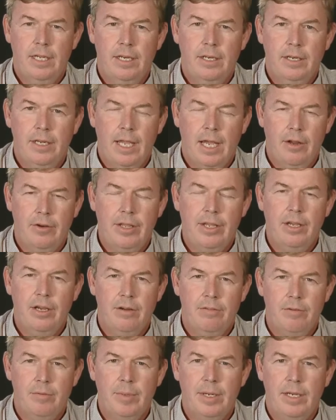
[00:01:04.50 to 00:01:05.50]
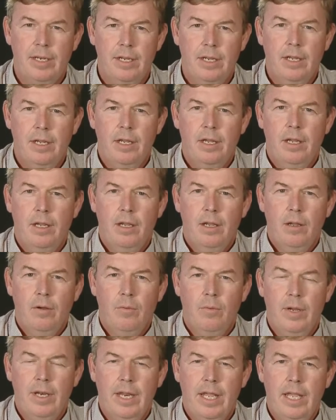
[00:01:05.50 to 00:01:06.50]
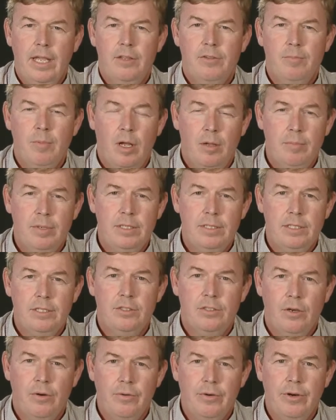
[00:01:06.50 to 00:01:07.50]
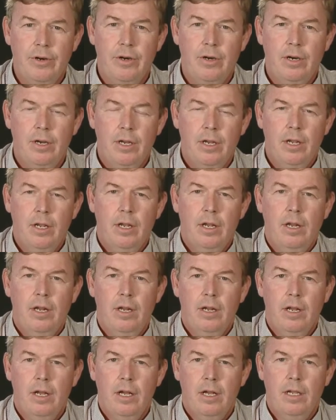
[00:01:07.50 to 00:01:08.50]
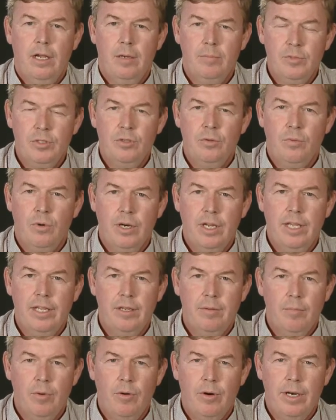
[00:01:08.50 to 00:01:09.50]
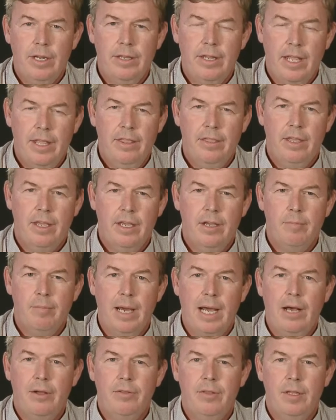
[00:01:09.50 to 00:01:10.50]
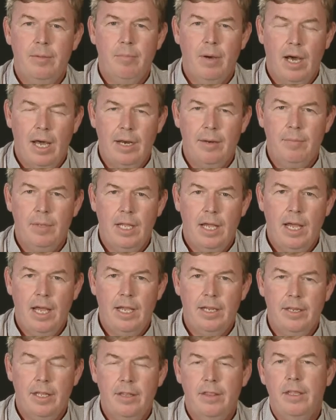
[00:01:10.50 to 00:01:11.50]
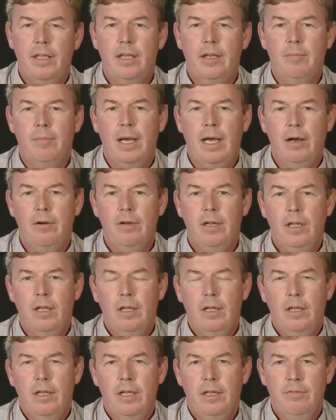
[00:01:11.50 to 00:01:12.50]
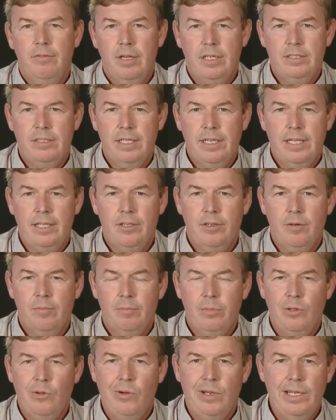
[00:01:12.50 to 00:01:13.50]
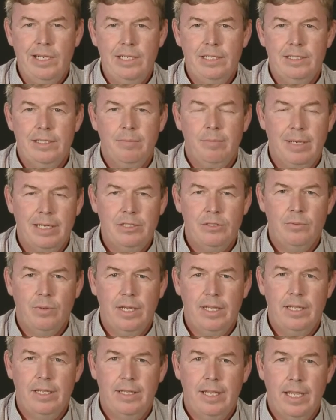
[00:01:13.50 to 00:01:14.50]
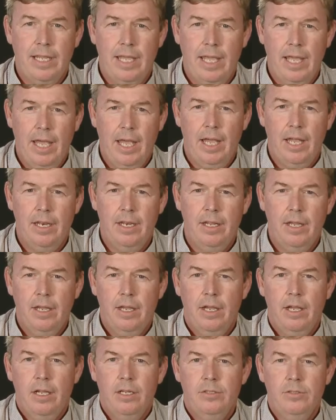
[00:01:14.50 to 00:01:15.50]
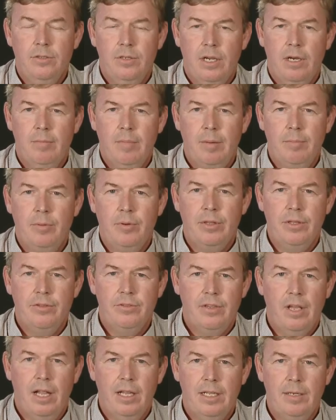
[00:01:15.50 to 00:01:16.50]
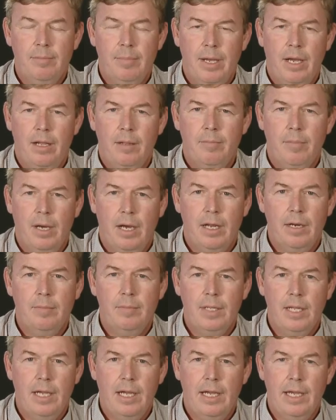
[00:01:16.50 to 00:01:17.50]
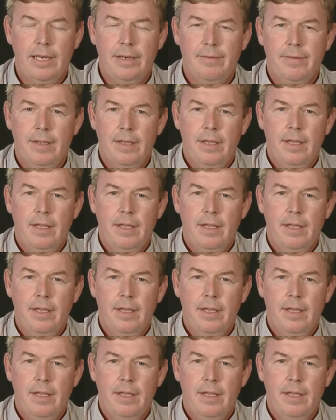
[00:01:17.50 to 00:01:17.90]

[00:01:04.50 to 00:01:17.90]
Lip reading: in county government. When a small business owner comes to work in the morning, they think about the bottom line. They think about investing in their employees the best way that they can to come up with a solid bottom line.